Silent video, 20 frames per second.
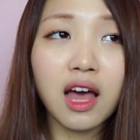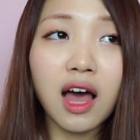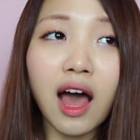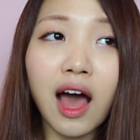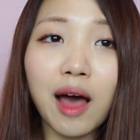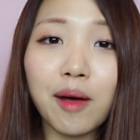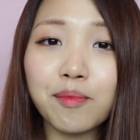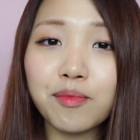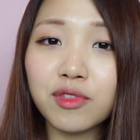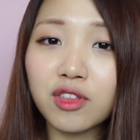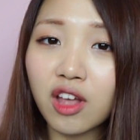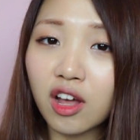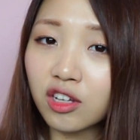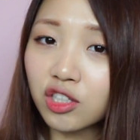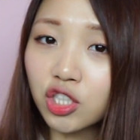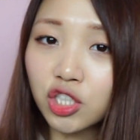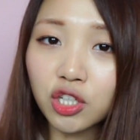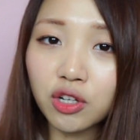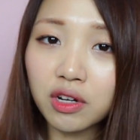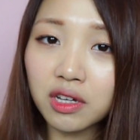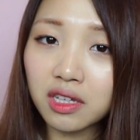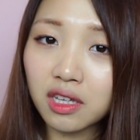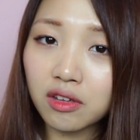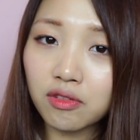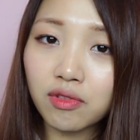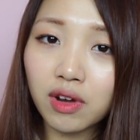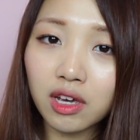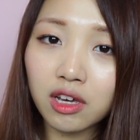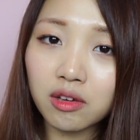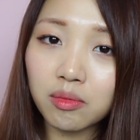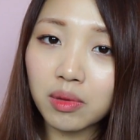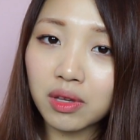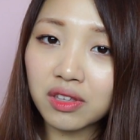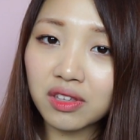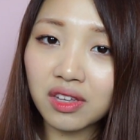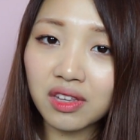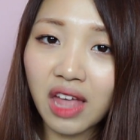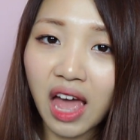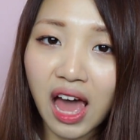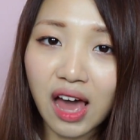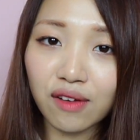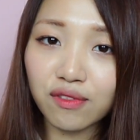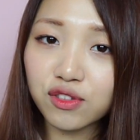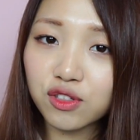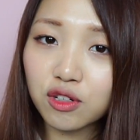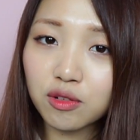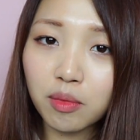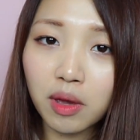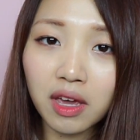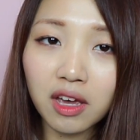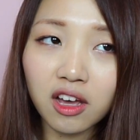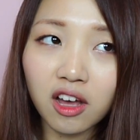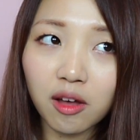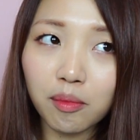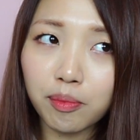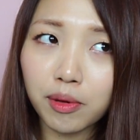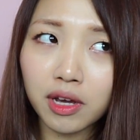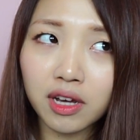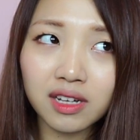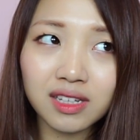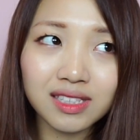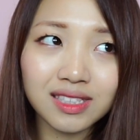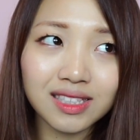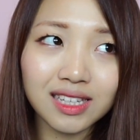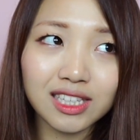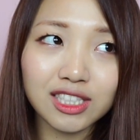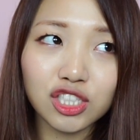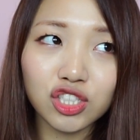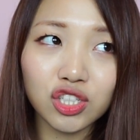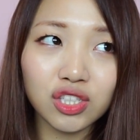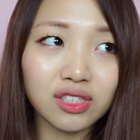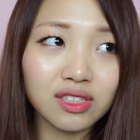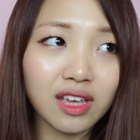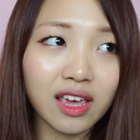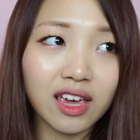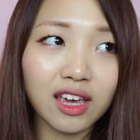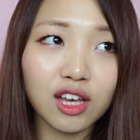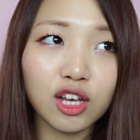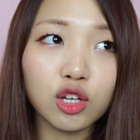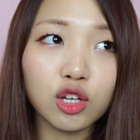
I'm not sure I can recommend it after makeup because it's just like